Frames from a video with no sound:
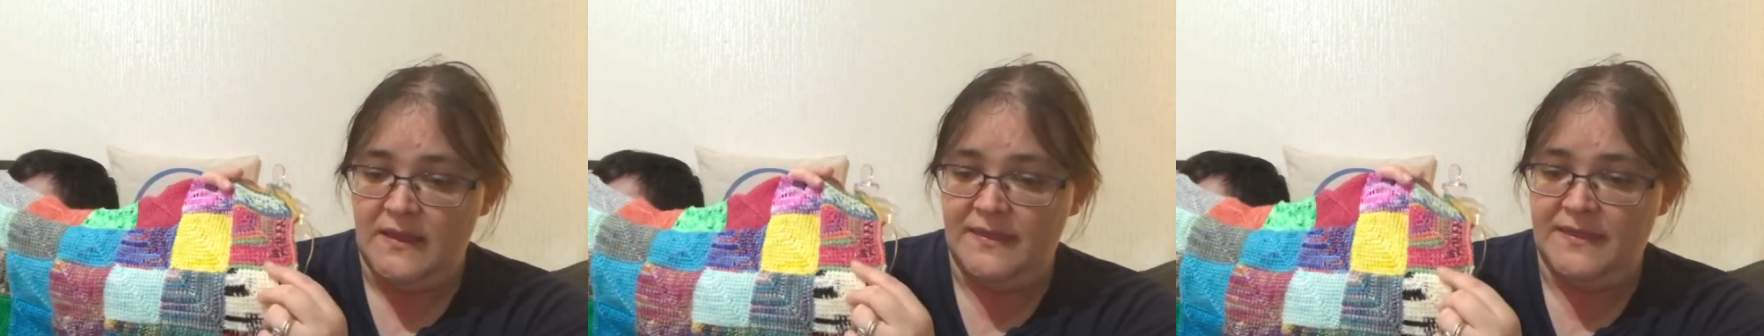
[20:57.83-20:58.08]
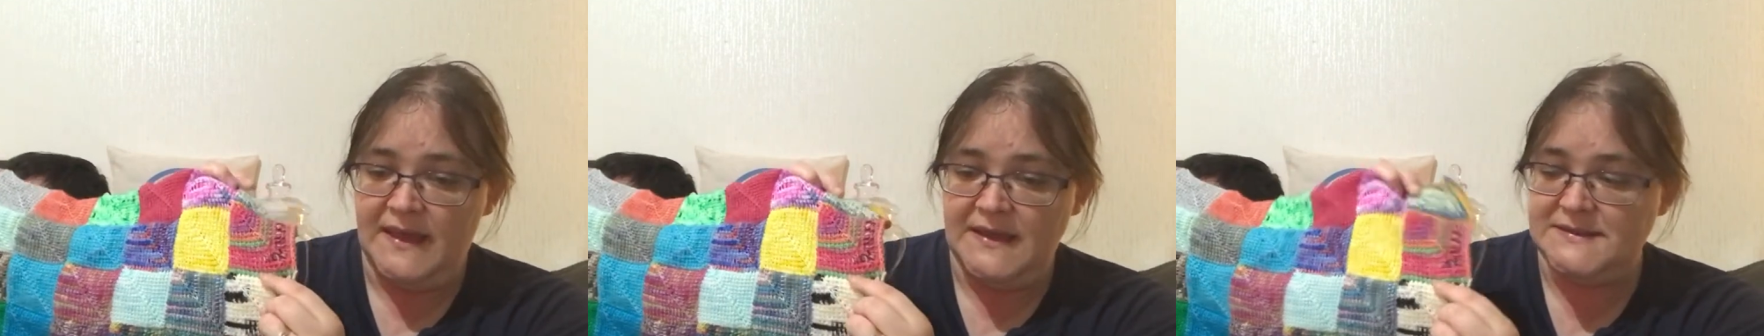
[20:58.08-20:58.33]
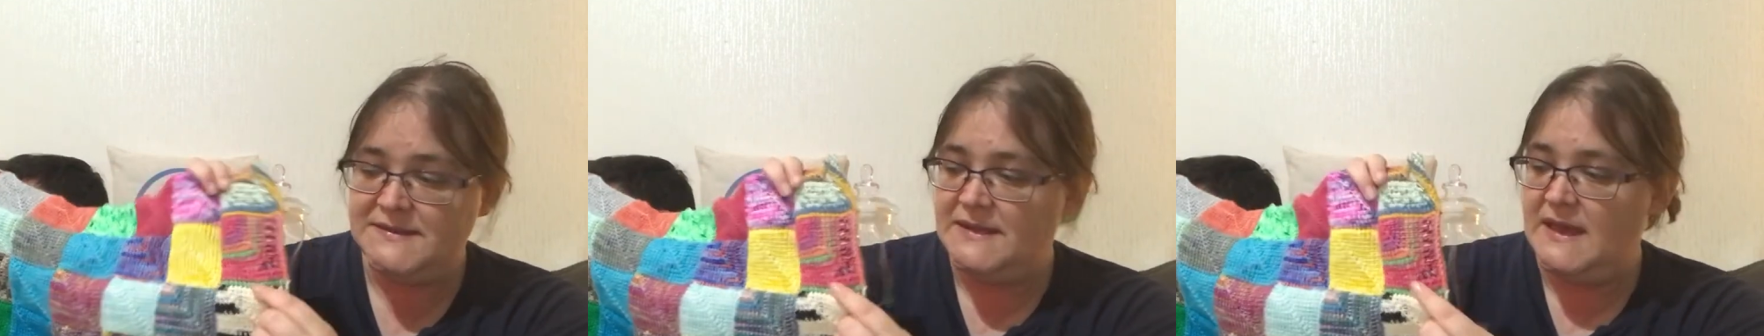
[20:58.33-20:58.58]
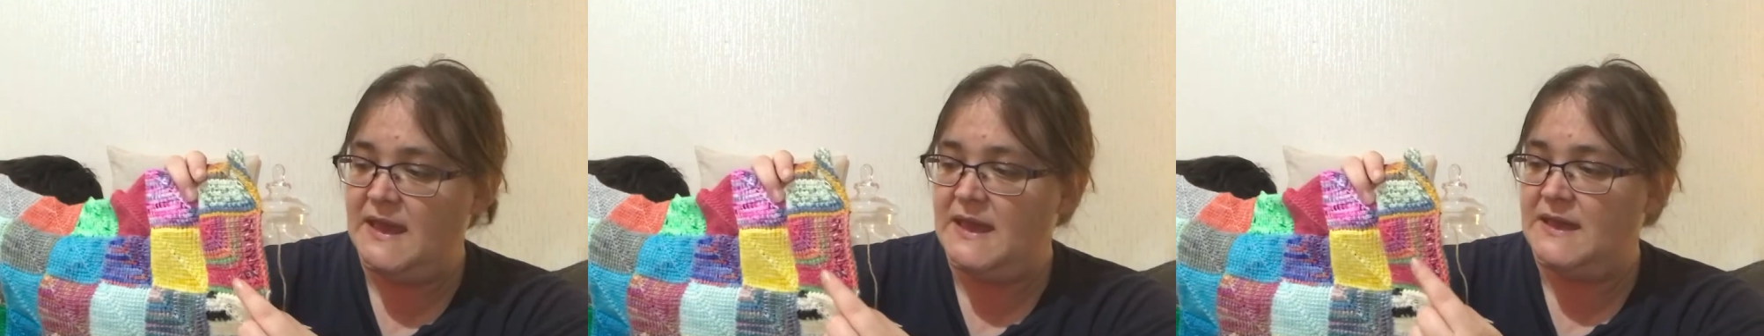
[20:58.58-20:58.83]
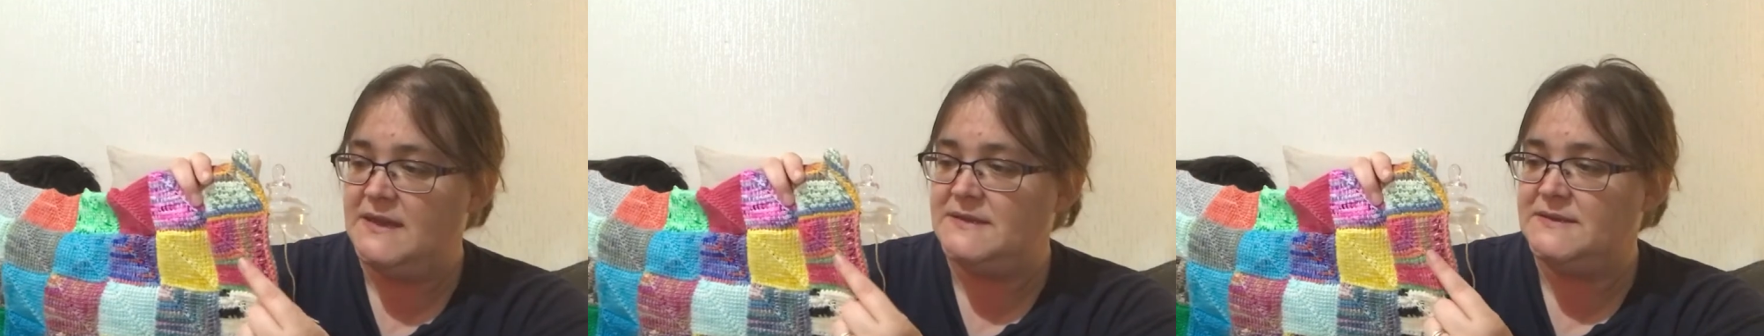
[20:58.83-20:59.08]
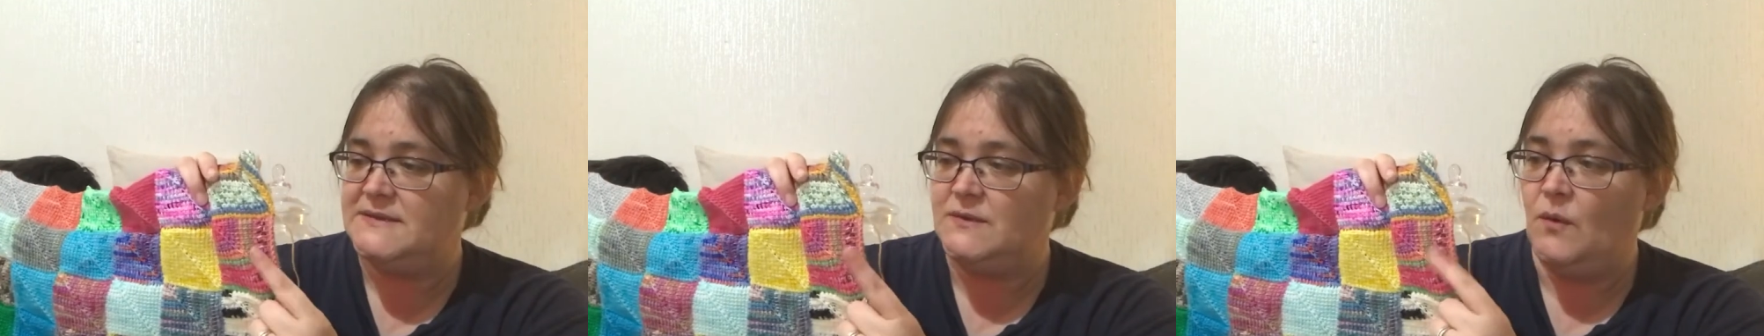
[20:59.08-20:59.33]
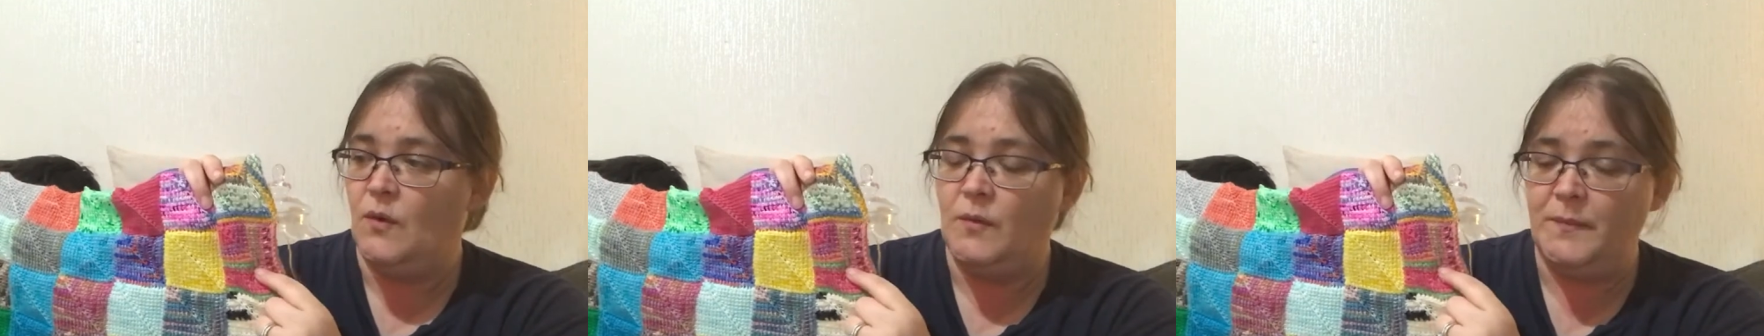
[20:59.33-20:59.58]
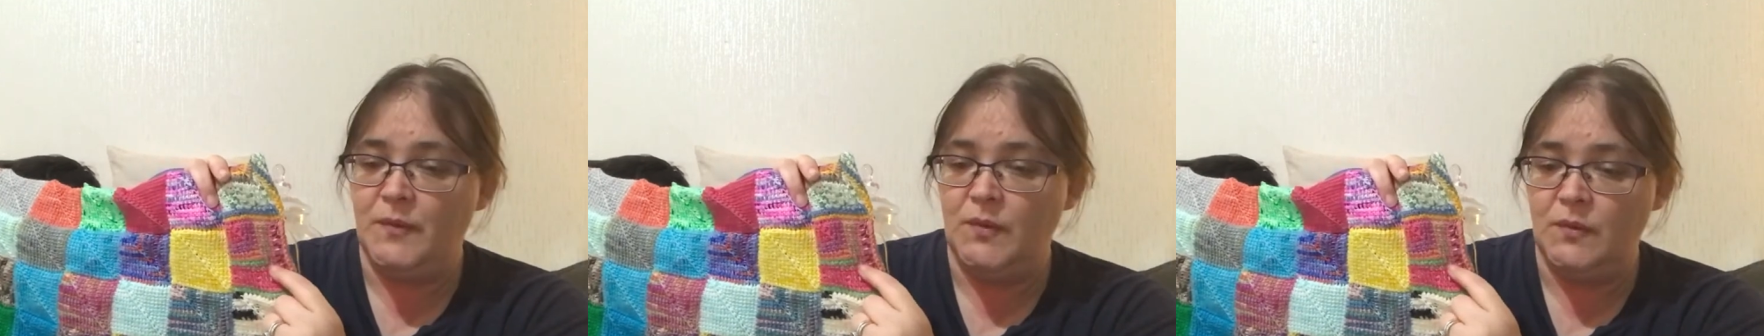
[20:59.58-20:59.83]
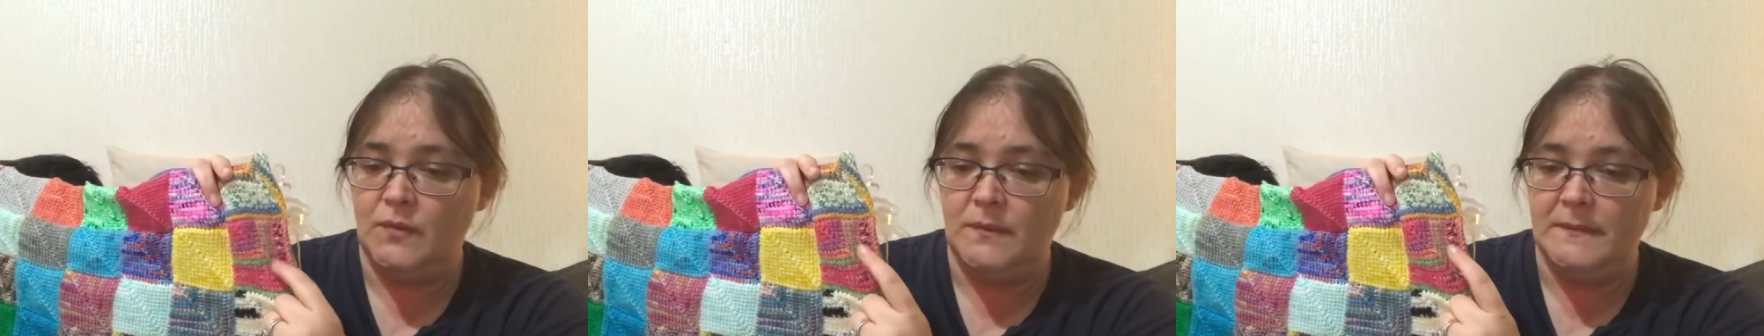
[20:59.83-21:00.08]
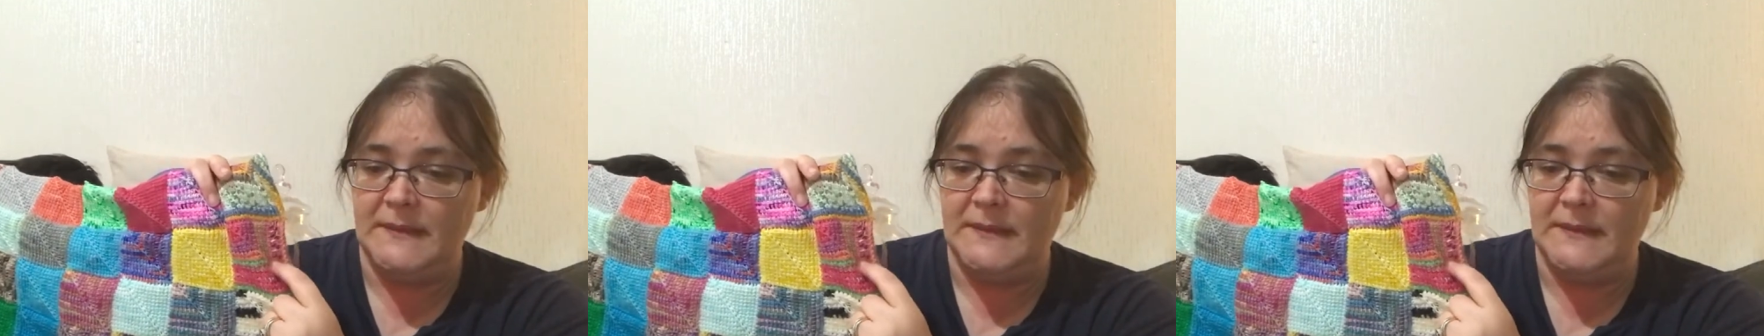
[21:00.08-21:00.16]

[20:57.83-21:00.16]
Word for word: This is Opal